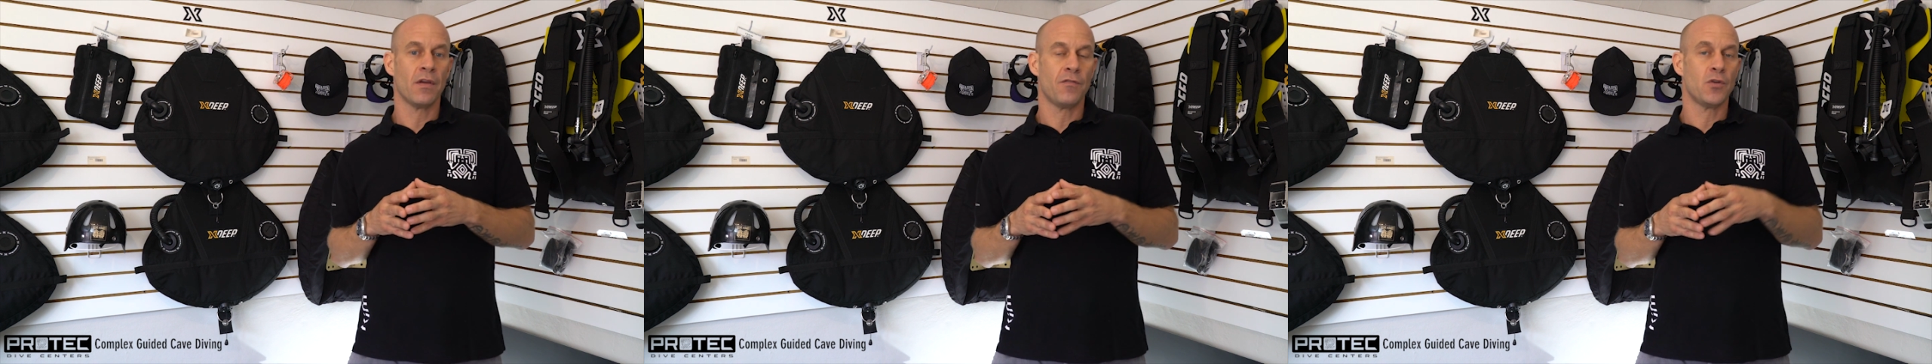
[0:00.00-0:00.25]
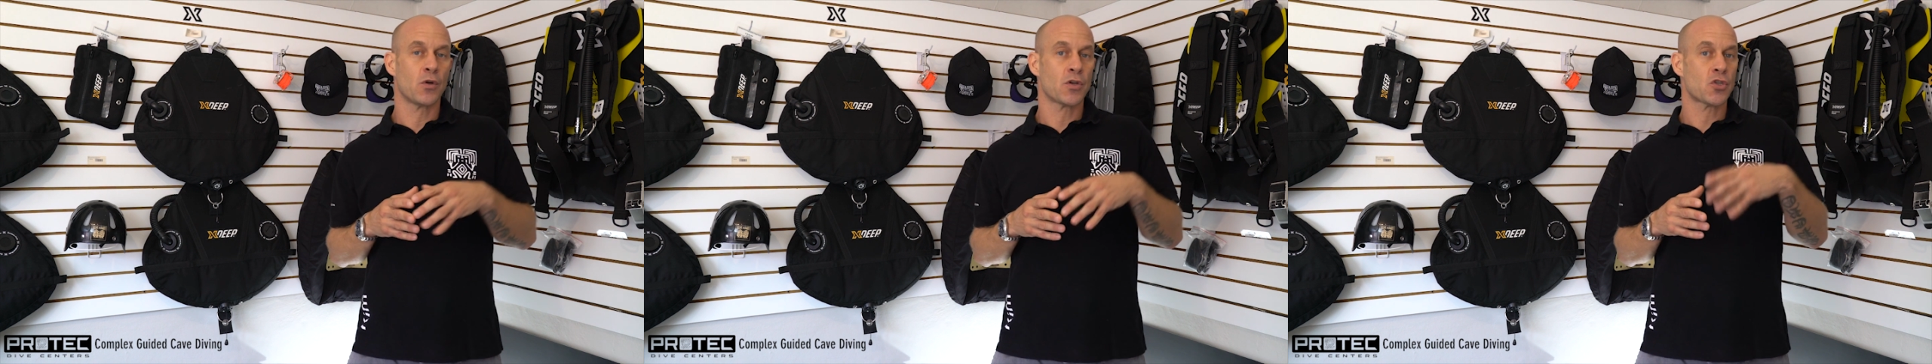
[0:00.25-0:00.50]

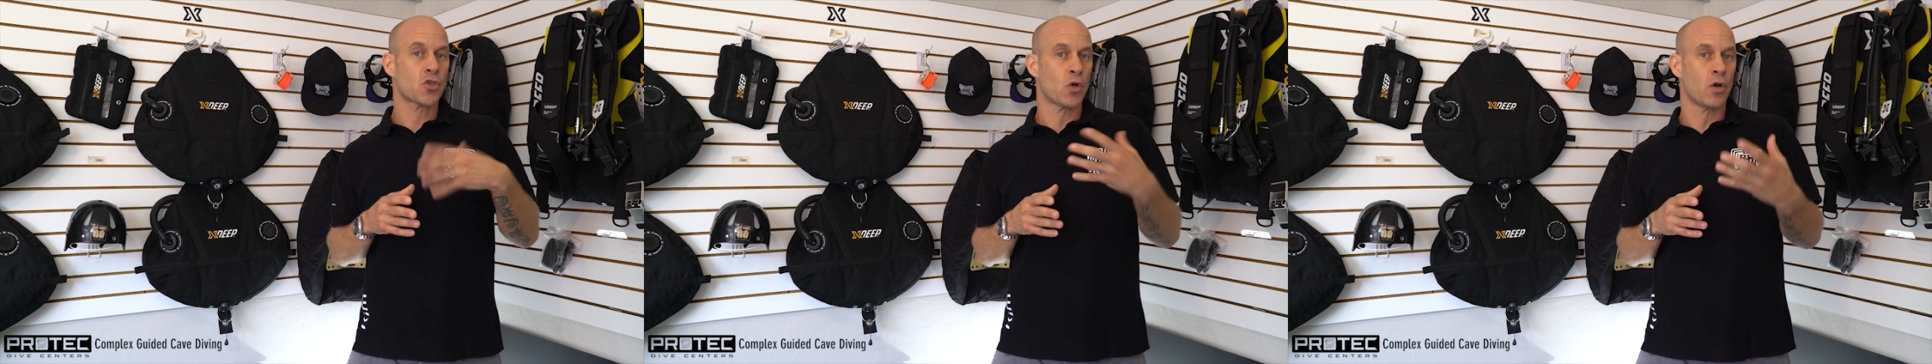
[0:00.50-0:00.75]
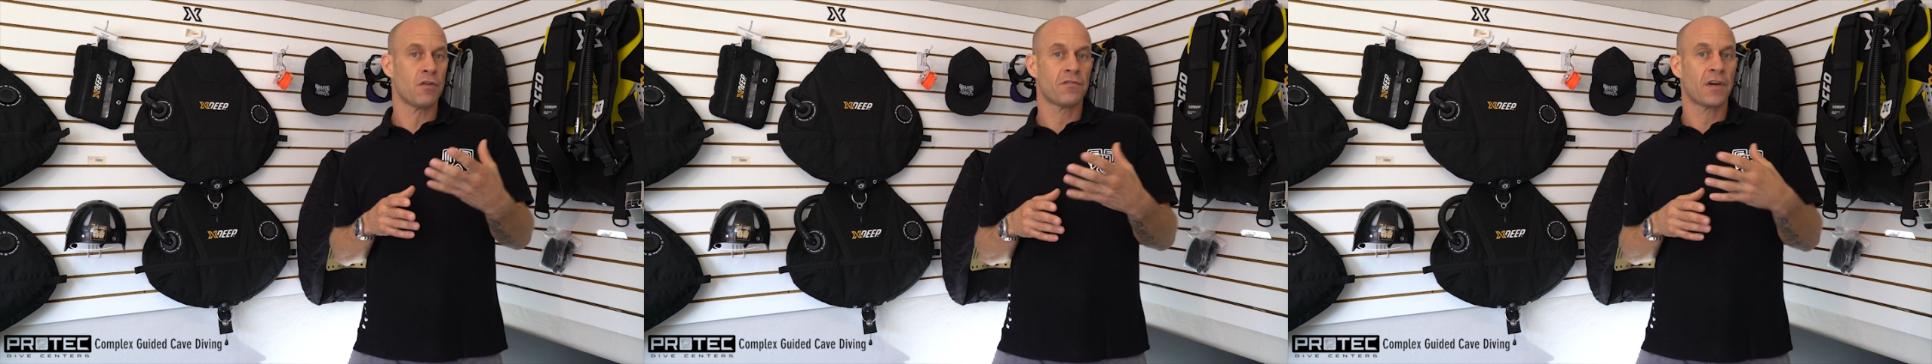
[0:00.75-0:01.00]
if you're a
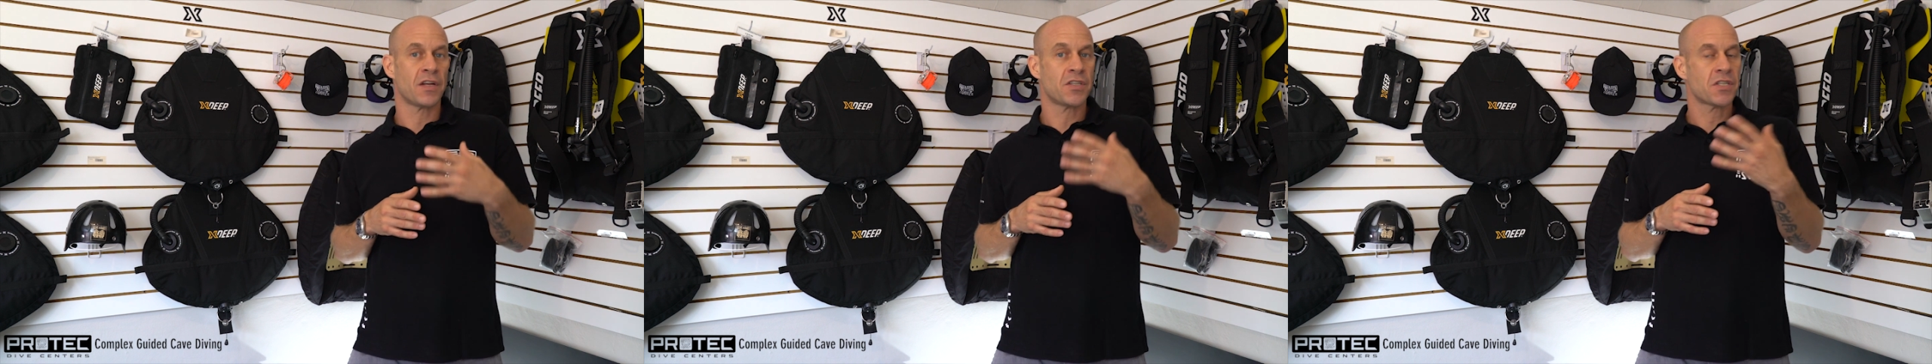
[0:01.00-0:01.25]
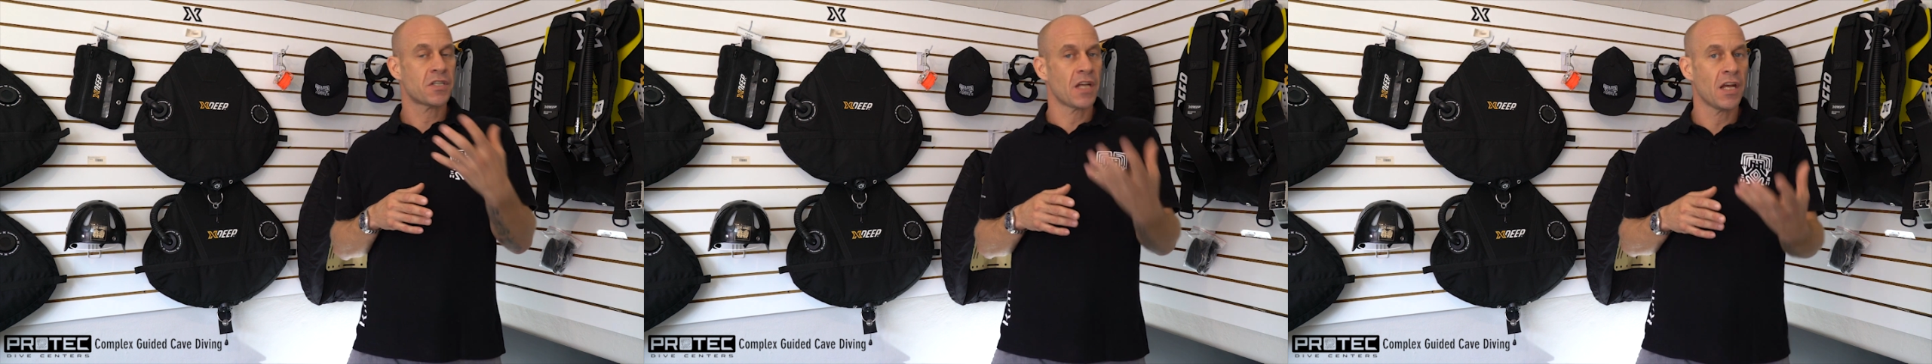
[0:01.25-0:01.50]
certified
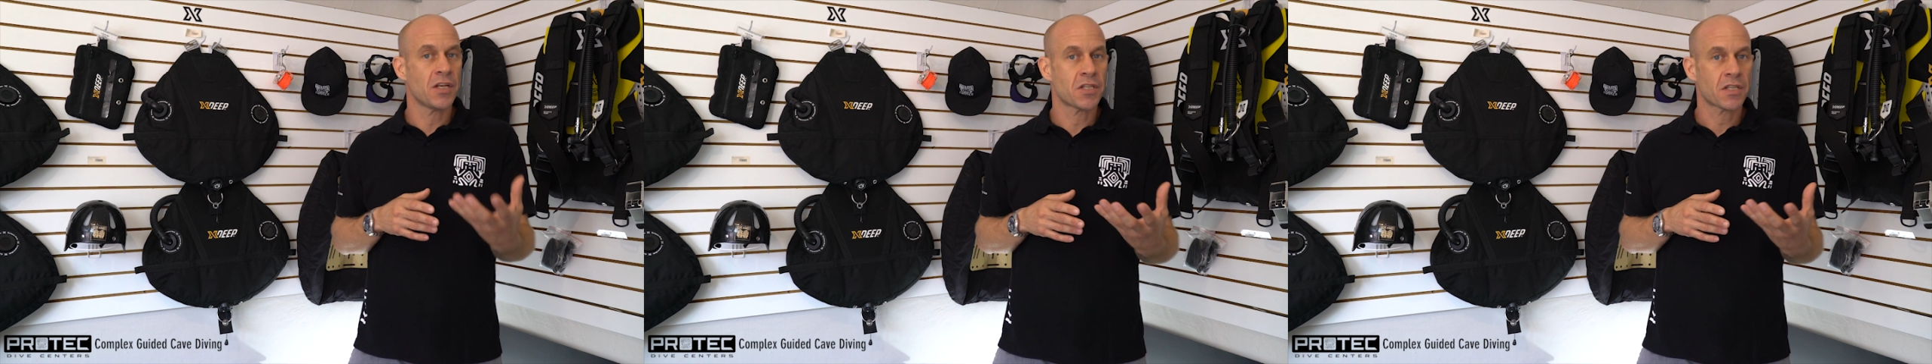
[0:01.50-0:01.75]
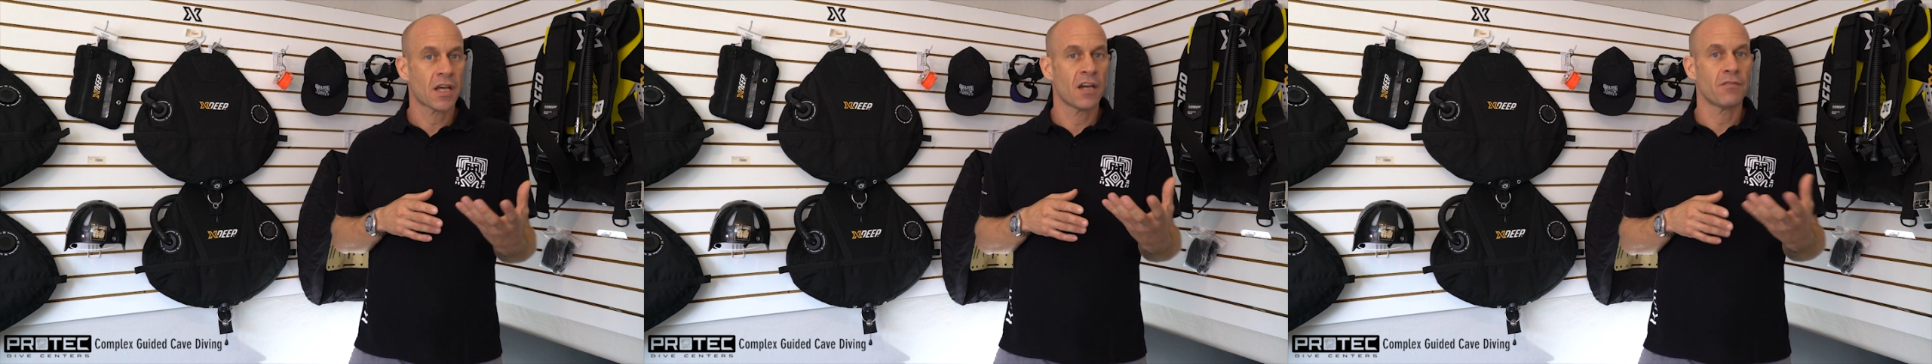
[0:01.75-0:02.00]

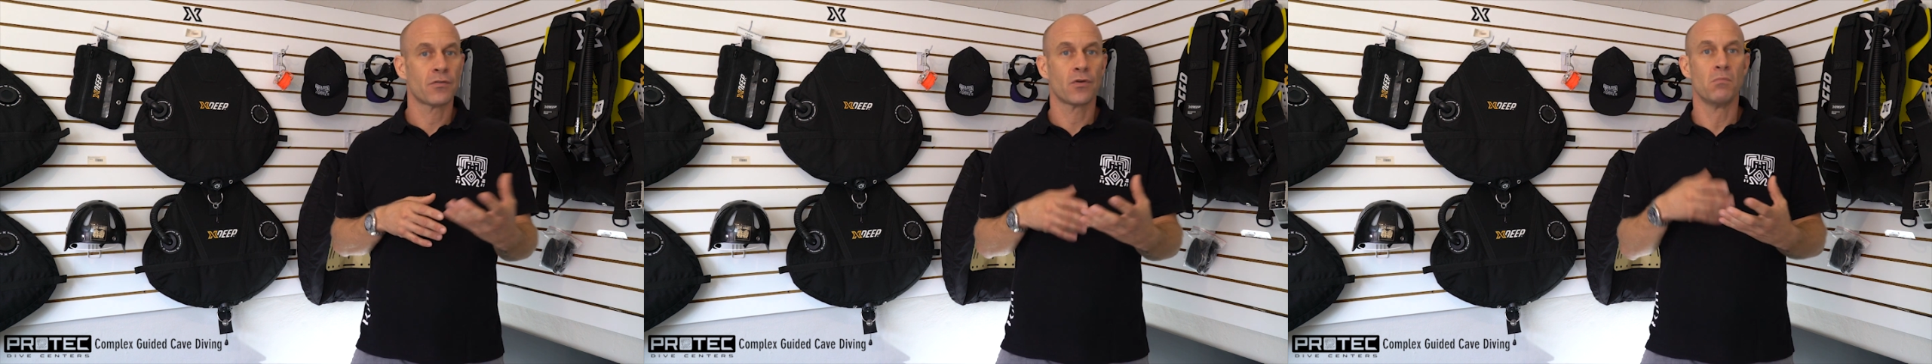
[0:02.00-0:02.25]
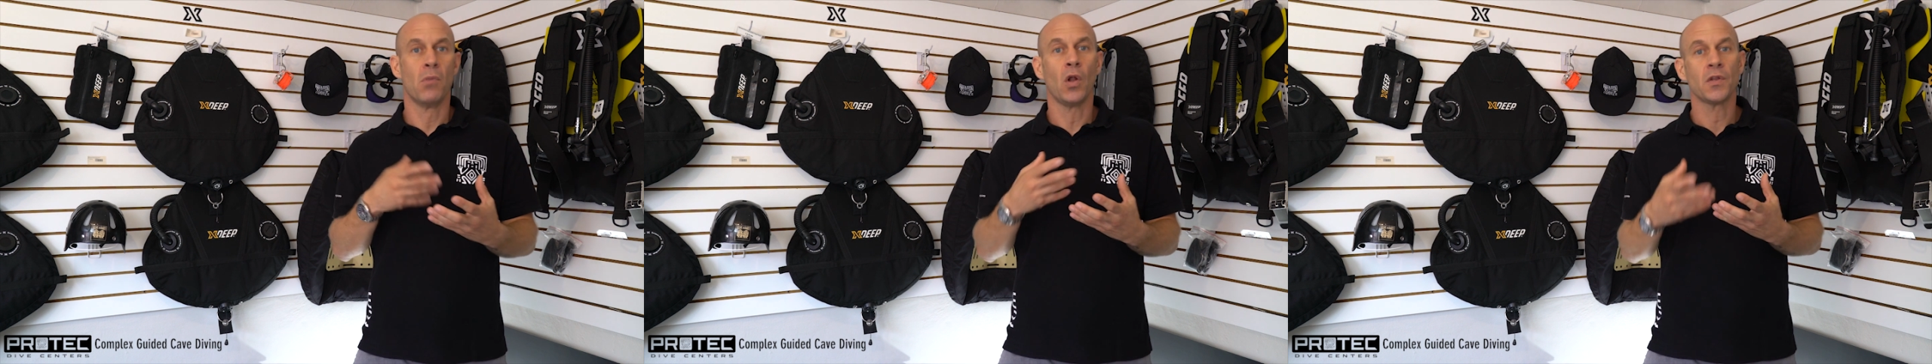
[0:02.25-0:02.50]
stage
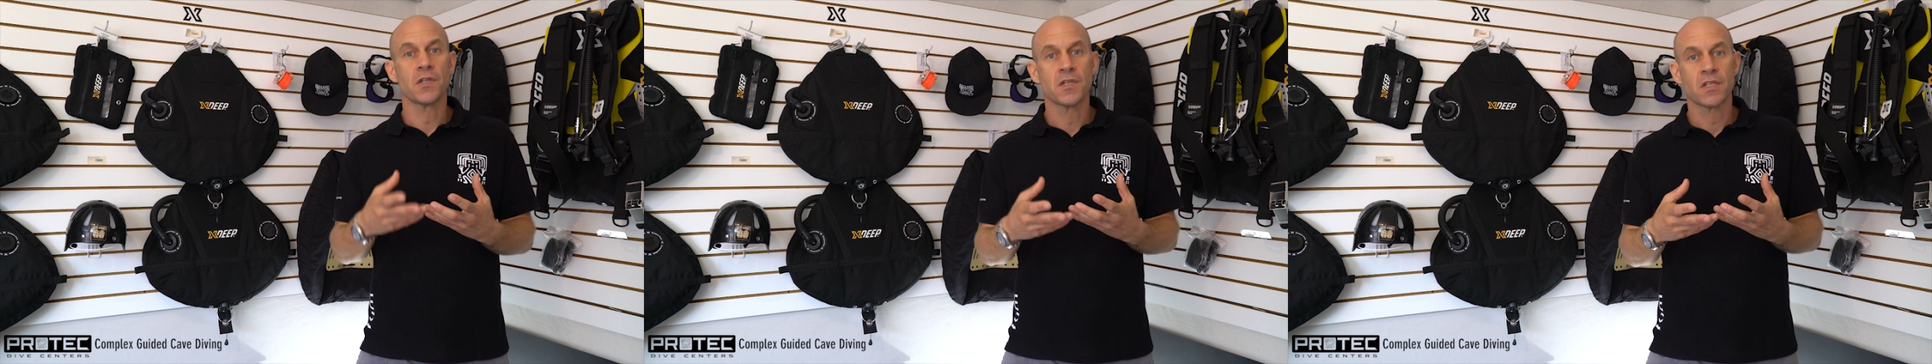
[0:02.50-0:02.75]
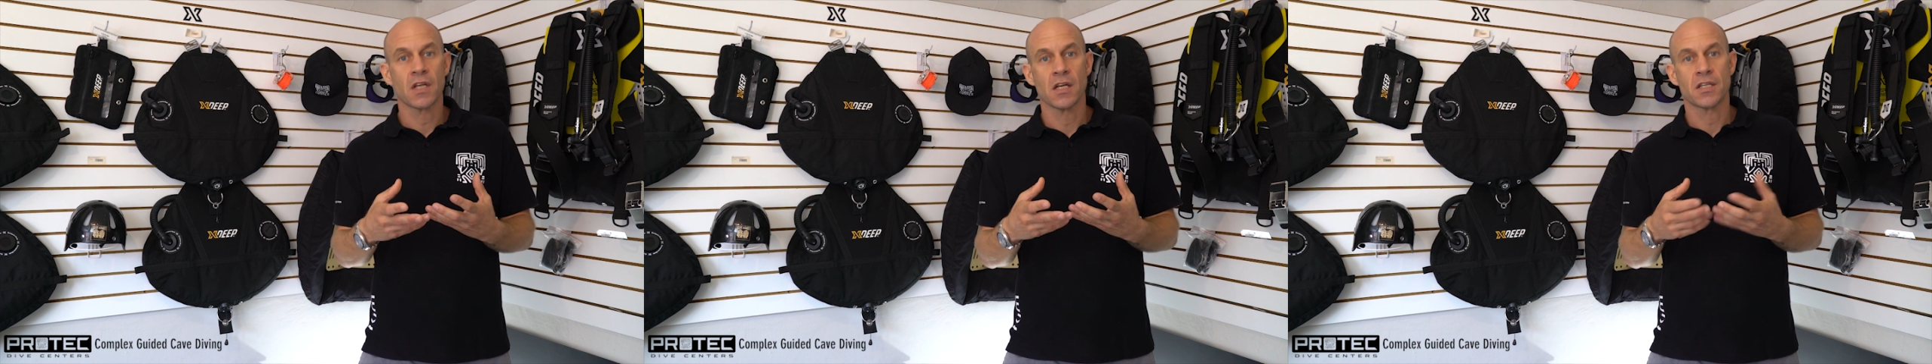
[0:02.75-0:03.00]
diver,
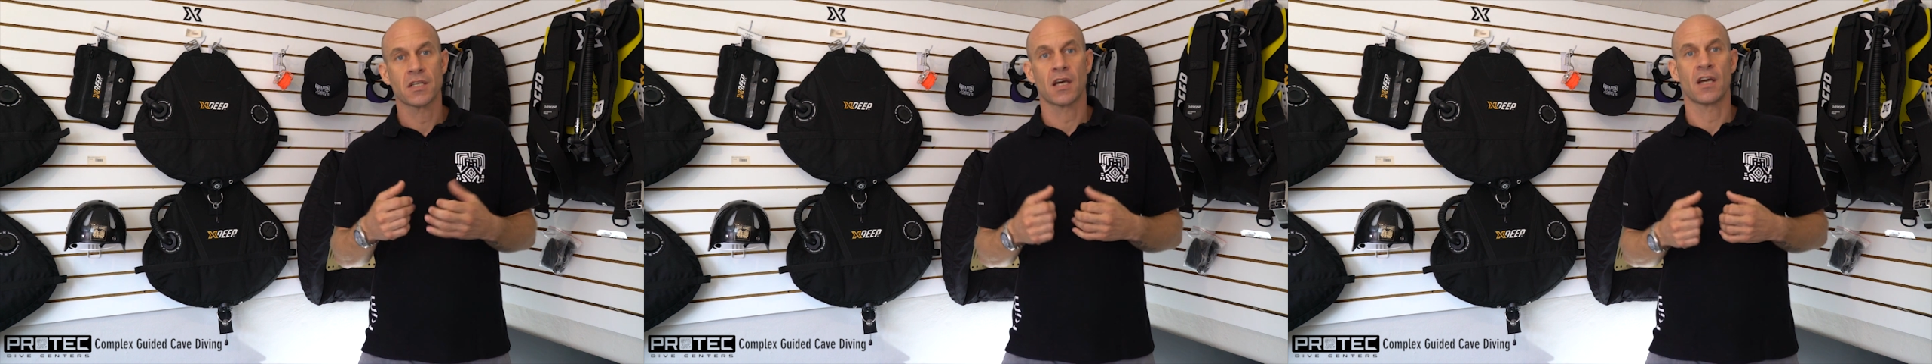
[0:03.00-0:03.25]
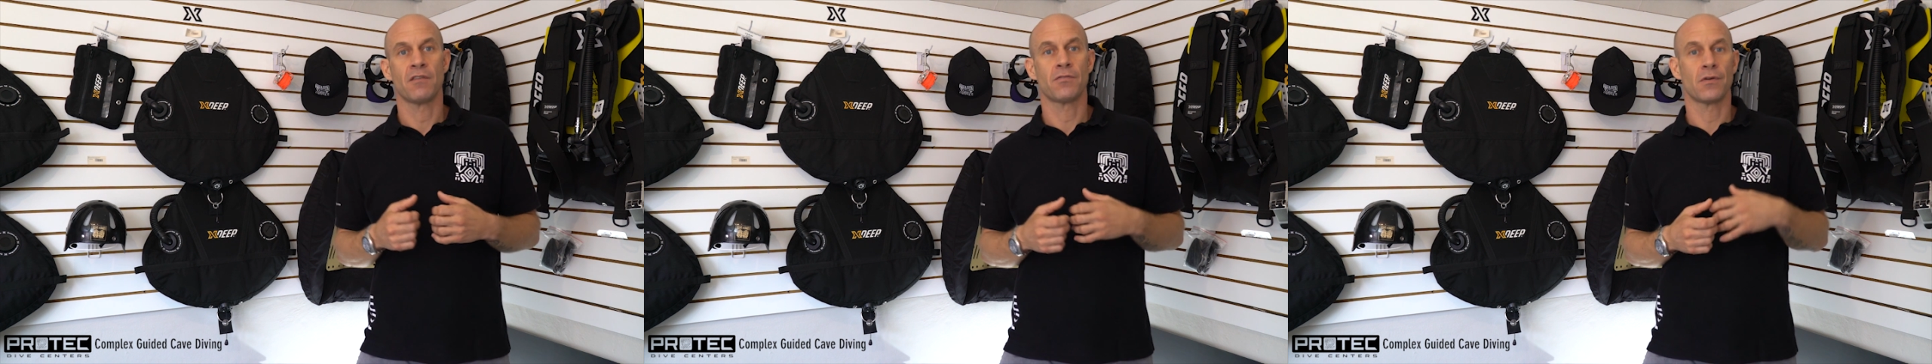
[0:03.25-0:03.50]
multi-stage
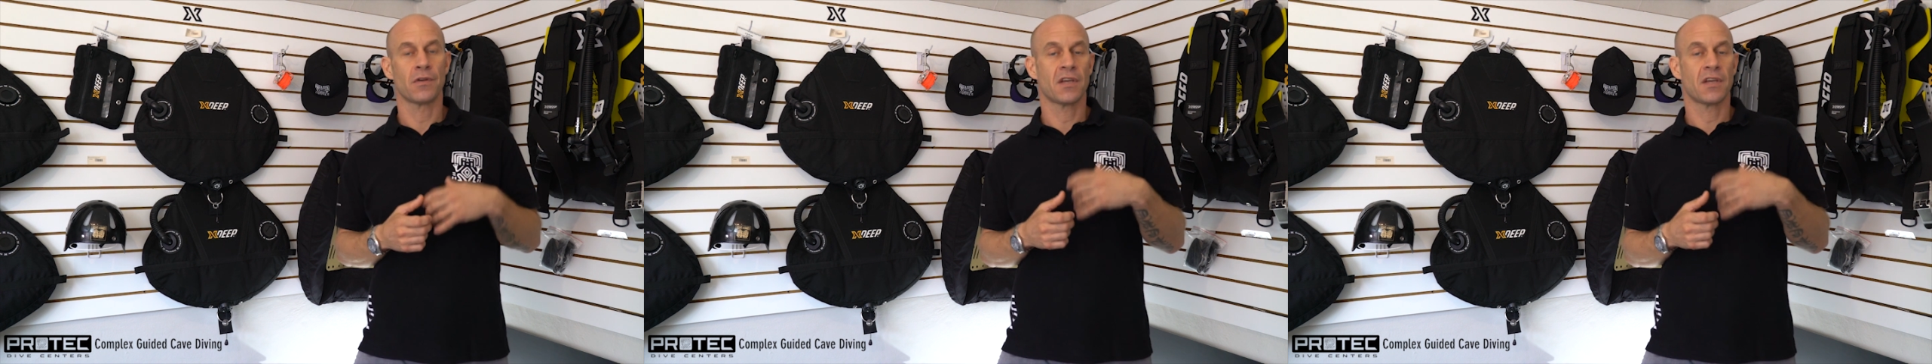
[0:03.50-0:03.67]
diver,